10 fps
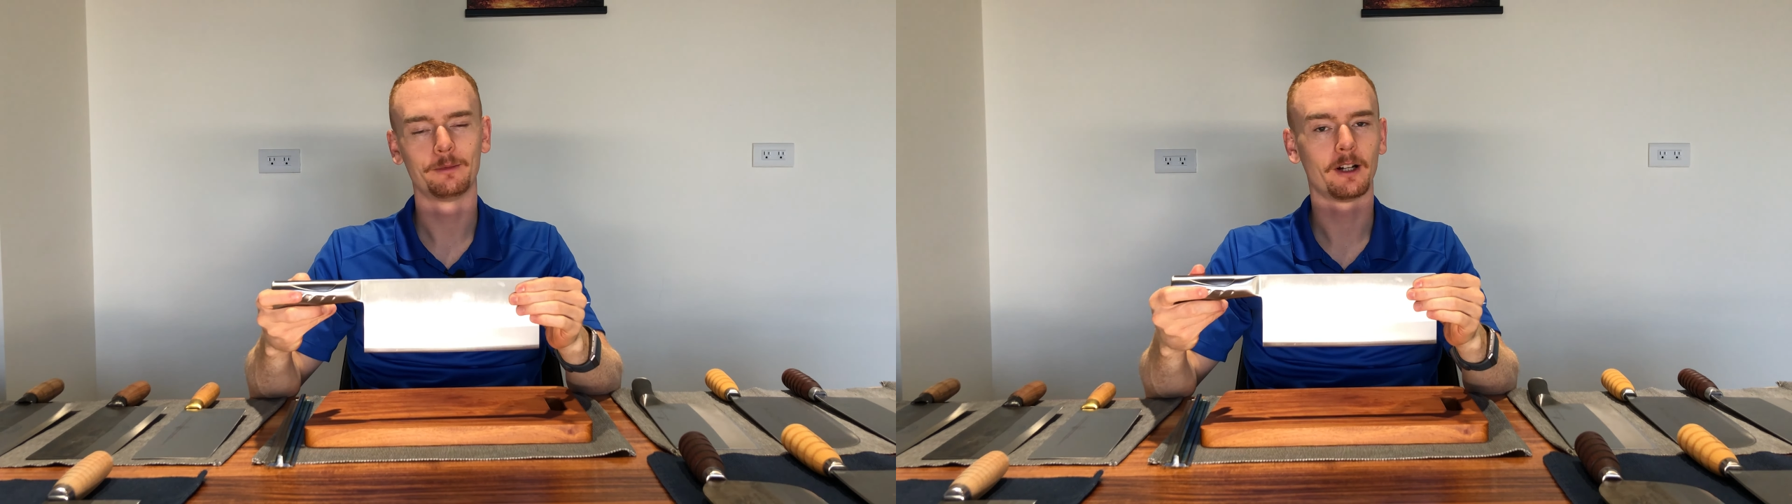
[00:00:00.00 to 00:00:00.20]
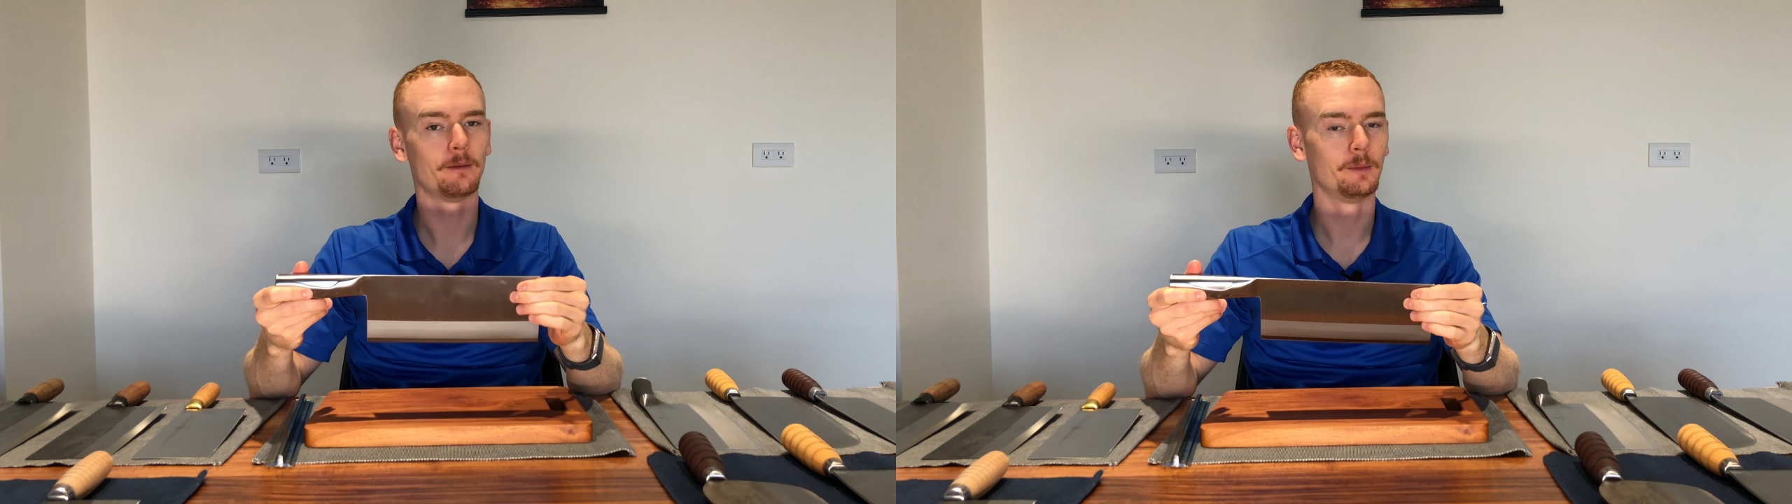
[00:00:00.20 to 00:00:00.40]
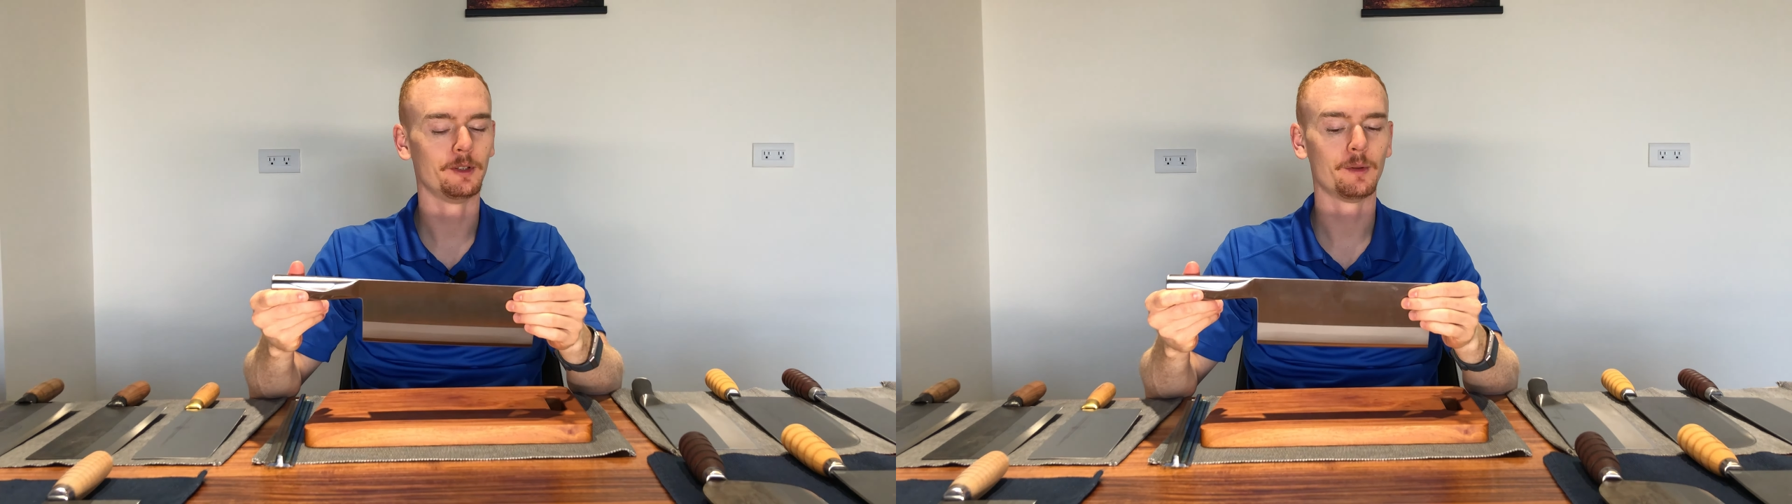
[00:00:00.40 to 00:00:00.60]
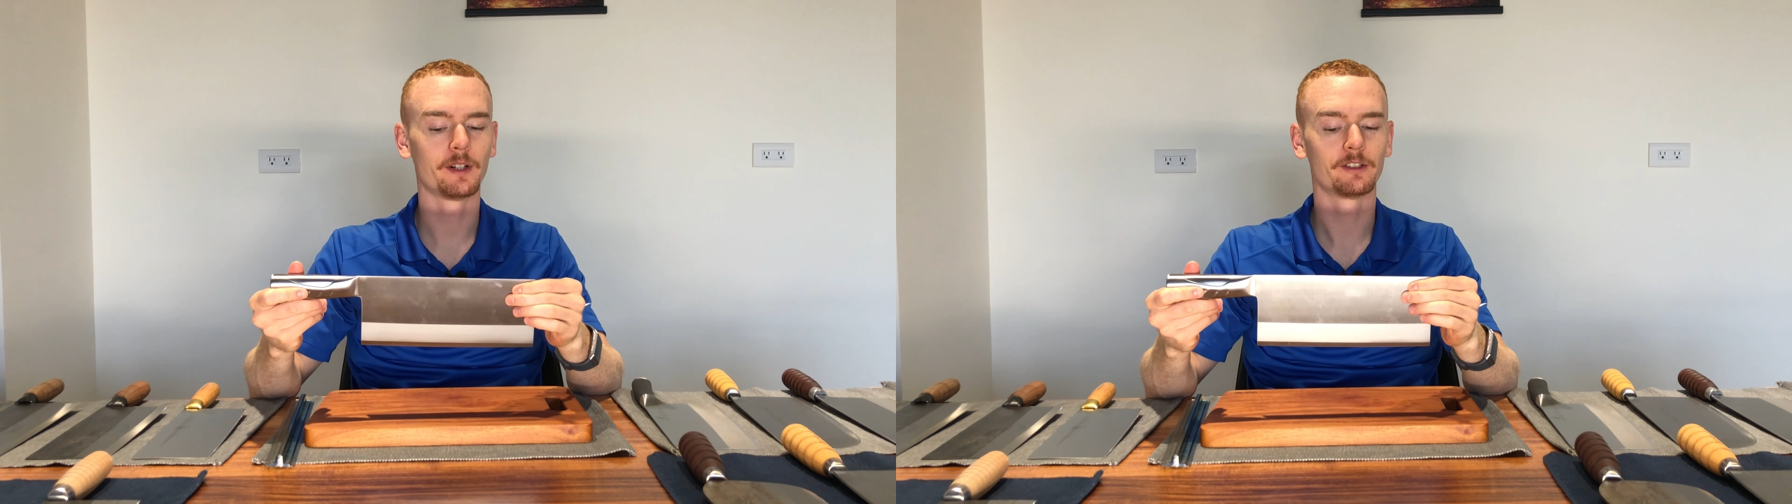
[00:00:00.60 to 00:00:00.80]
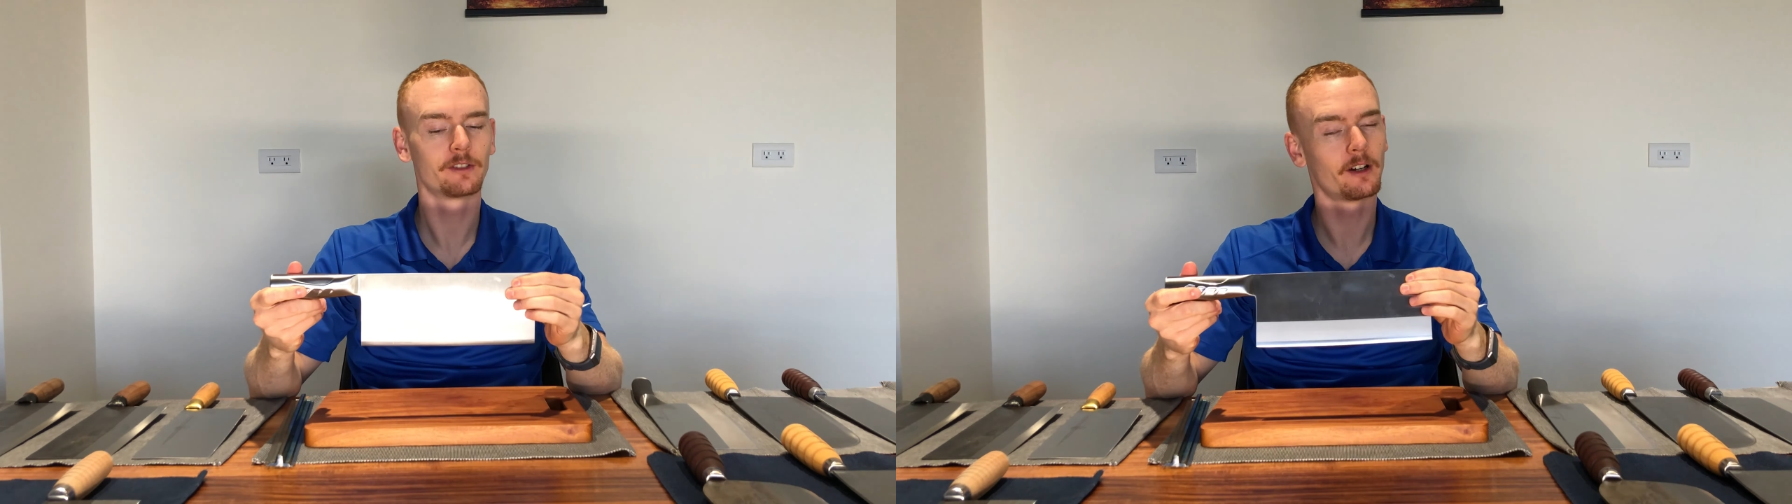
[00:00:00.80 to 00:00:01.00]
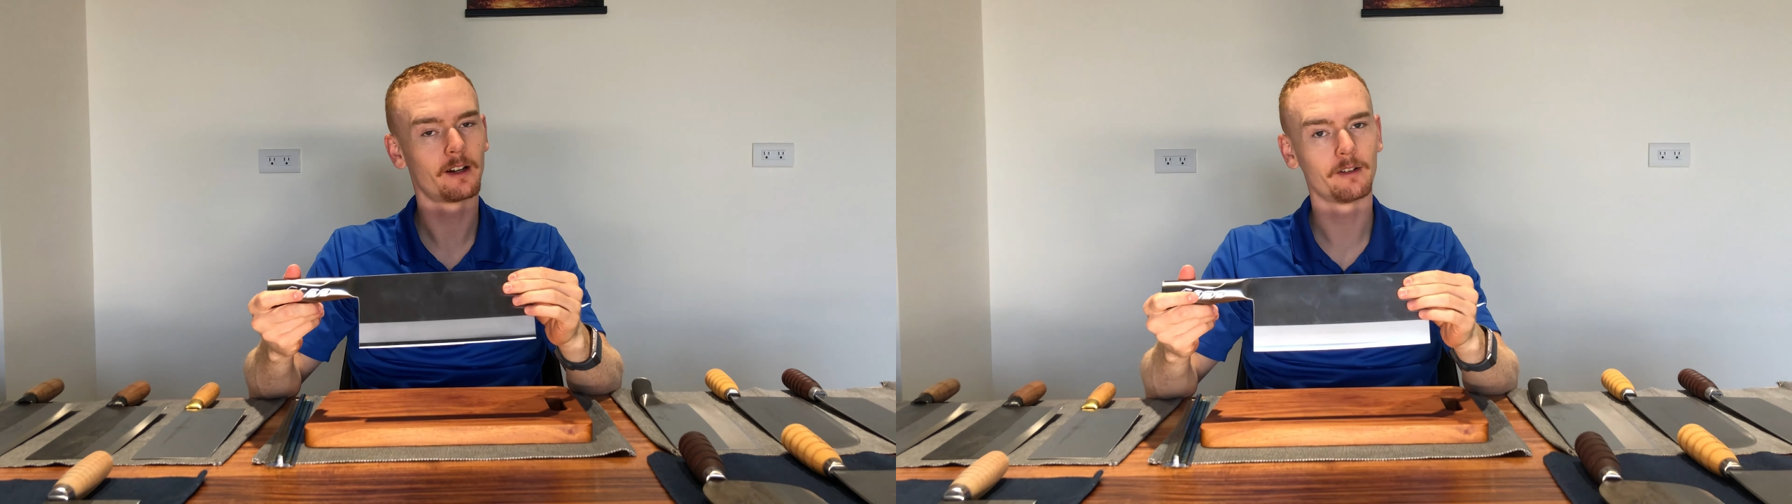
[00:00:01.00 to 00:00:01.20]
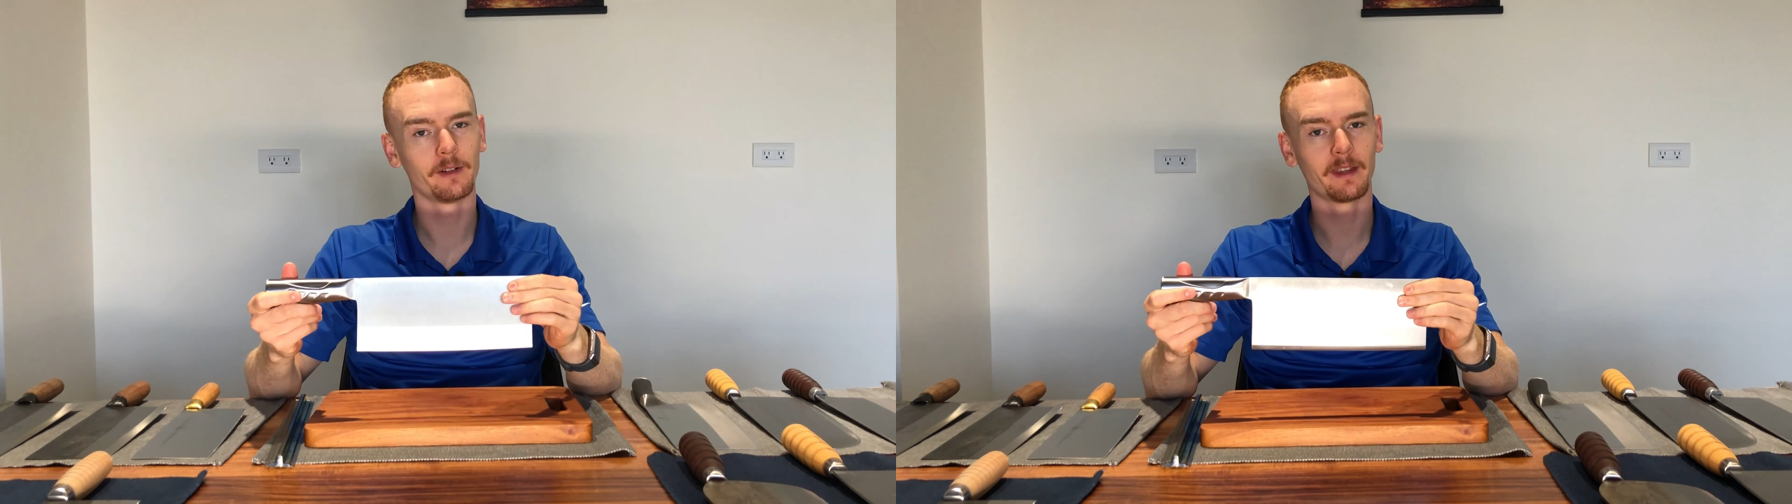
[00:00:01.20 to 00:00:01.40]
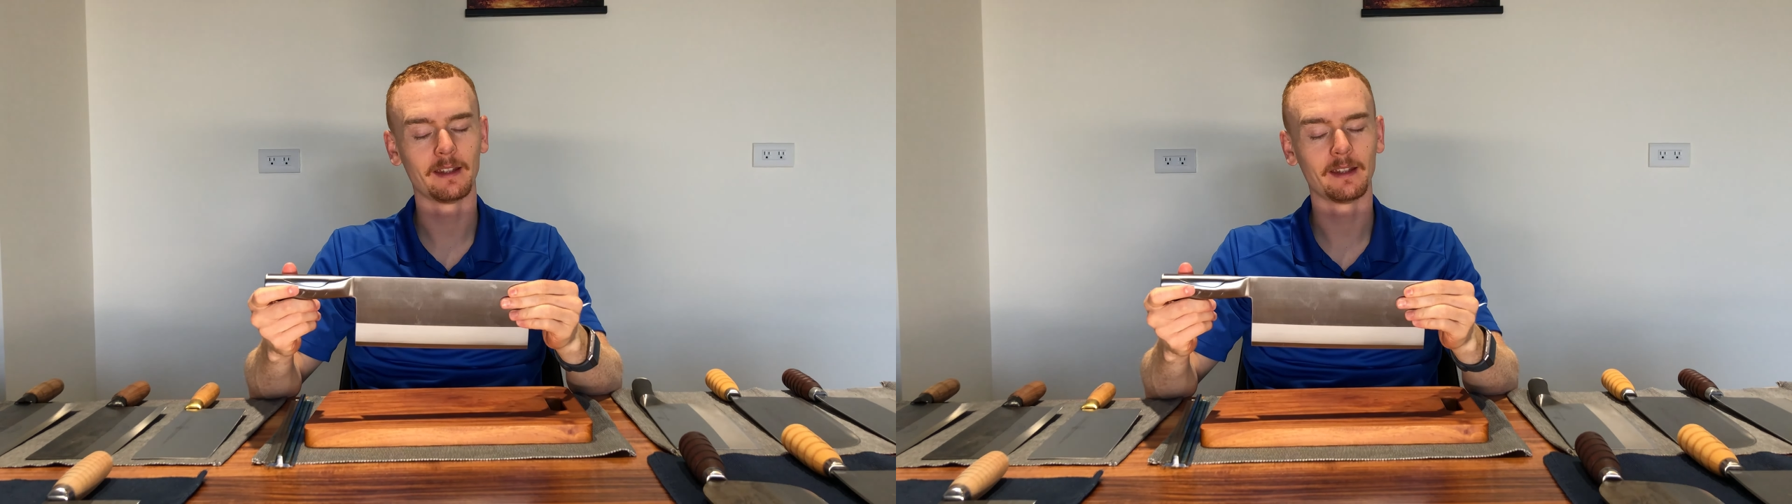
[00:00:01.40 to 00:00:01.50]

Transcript: probably want to start out with